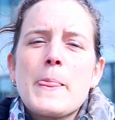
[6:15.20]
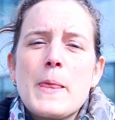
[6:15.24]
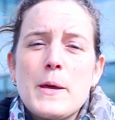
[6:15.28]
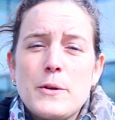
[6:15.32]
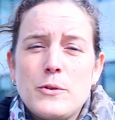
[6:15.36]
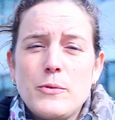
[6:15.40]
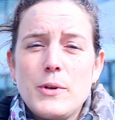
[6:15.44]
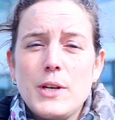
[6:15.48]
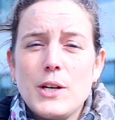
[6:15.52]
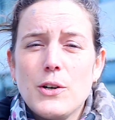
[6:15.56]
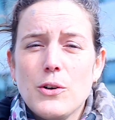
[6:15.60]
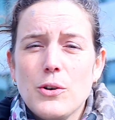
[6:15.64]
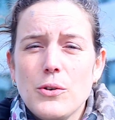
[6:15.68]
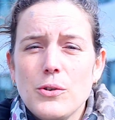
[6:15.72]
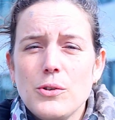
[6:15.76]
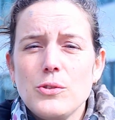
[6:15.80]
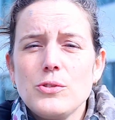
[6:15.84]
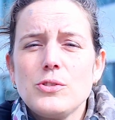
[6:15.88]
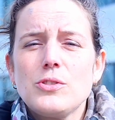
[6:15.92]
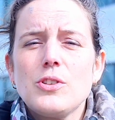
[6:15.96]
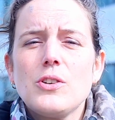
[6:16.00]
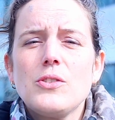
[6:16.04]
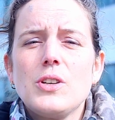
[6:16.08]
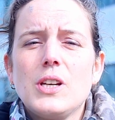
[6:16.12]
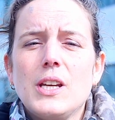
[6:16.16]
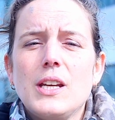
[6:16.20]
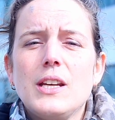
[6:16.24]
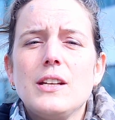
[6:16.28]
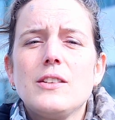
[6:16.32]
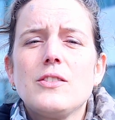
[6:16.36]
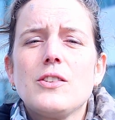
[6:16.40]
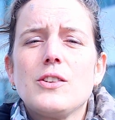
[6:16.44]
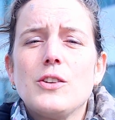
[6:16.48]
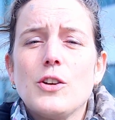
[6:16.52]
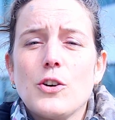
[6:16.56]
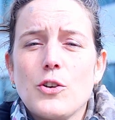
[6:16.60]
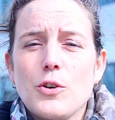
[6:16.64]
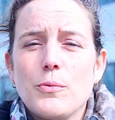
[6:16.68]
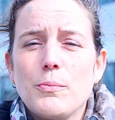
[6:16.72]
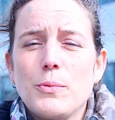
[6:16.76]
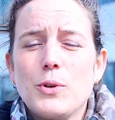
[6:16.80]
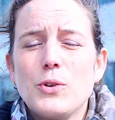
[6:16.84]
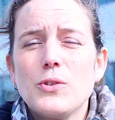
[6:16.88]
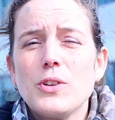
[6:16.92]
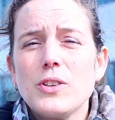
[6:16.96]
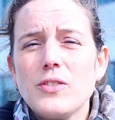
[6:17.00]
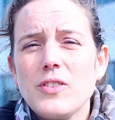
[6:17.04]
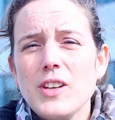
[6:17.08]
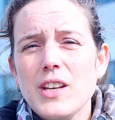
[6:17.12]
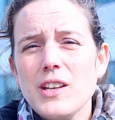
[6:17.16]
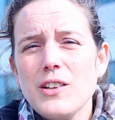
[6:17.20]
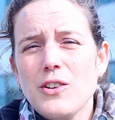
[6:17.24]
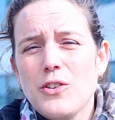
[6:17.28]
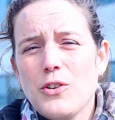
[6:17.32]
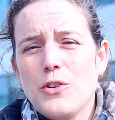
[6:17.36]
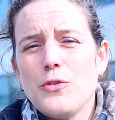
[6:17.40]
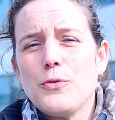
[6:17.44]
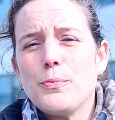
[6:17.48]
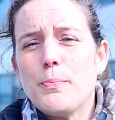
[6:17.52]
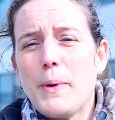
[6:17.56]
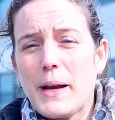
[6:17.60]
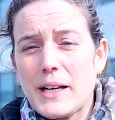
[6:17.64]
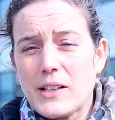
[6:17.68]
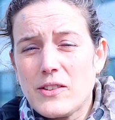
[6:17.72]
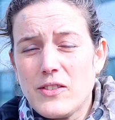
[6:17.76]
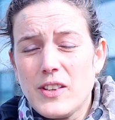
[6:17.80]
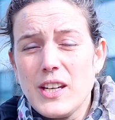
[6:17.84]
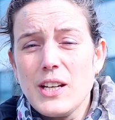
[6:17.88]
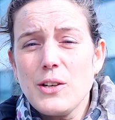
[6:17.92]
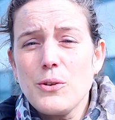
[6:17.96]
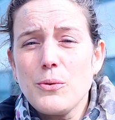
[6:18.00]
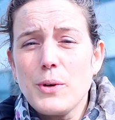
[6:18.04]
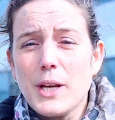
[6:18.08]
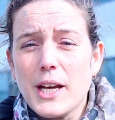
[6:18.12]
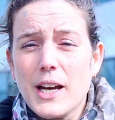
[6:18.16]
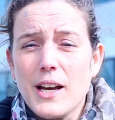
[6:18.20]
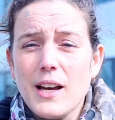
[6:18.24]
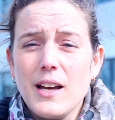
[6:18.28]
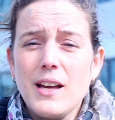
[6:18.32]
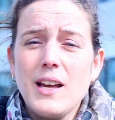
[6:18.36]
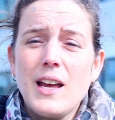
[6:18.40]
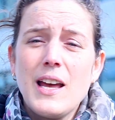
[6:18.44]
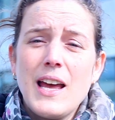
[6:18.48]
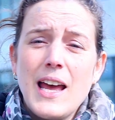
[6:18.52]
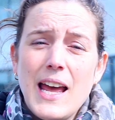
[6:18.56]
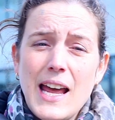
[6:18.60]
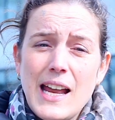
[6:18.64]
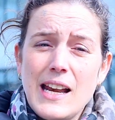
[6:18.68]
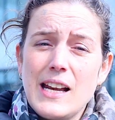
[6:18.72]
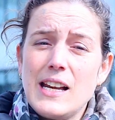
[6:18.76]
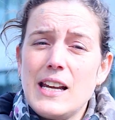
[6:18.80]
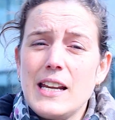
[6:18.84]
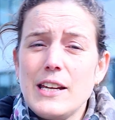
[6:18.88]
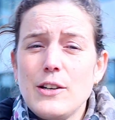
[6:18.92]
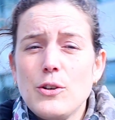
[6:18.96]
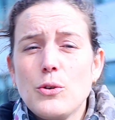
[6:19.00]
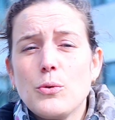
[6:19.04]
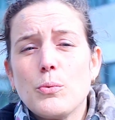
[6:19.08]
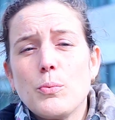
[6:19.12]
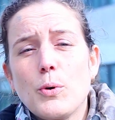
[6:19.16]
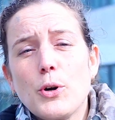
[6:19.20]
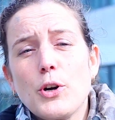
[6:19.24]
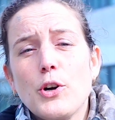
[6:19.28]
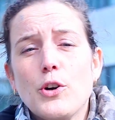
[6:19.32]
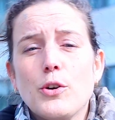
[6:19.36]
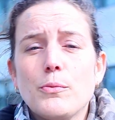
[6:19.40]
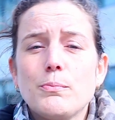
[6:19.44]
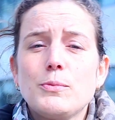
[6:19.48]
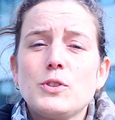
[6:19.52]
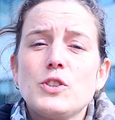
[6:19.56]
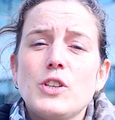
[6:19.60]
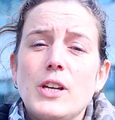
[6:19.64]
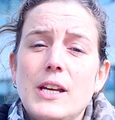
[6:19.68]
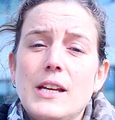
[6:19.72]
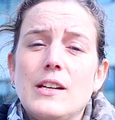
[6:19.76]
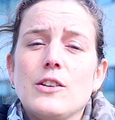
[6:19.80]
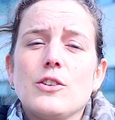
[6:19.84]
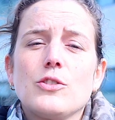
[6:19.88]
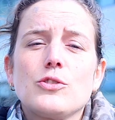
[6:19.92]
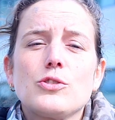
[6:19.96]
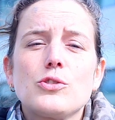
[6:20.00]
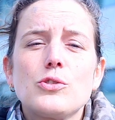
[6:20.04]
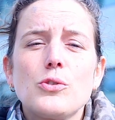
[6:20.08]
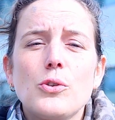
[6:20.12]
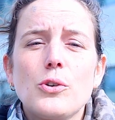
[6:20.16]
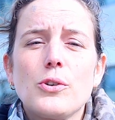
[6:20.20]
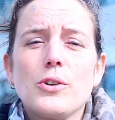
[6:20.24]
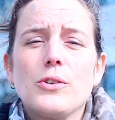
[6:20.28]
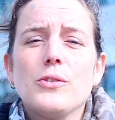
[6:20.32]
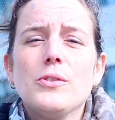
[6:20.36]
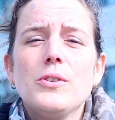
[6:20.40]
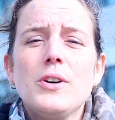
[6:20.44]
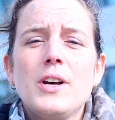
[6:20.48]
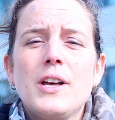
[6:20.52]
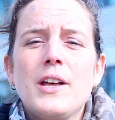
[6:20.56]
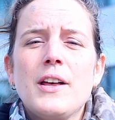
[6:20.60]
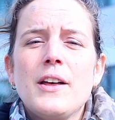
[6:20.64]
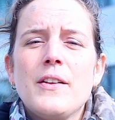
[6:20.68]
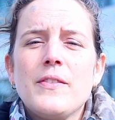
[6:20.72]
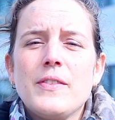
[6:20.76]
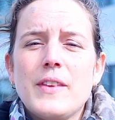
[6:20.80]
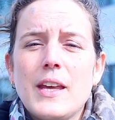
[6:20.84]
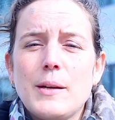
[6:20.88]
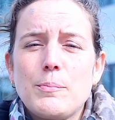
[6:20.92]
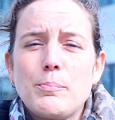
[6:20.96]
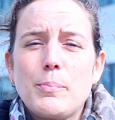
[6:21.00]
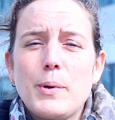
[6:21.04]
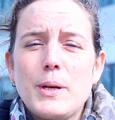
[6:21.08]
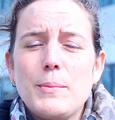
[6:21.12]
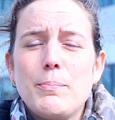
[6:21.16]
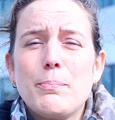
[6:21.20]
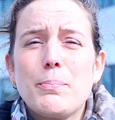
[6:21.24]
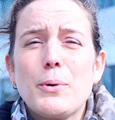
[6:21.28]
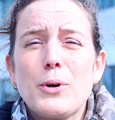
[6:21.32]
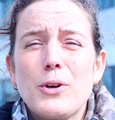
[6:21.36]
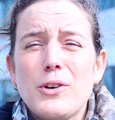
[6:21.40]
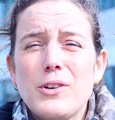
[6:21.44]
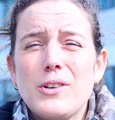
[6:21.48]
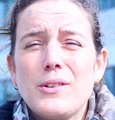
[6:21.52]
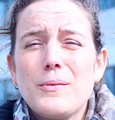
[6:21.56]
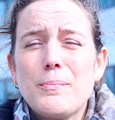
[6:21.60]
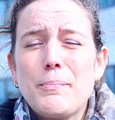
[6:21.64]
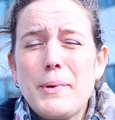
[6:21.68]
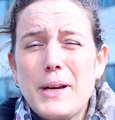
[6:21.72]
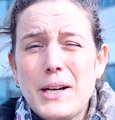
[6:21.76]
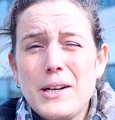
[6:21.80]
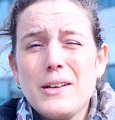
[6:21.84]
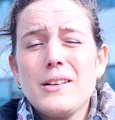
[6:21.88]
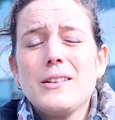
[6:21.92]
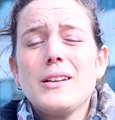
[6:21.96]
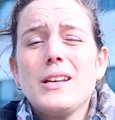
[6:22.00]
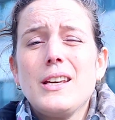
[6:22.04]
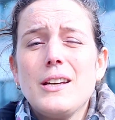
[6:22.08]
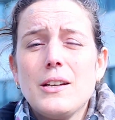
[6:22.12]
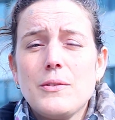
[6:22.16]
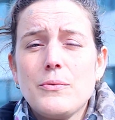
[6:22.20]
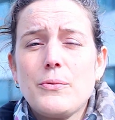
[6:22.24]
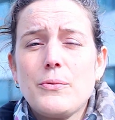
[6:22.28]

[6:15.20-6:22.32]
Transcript: That we also need the community of bacteria and little worms in the soil that prepare the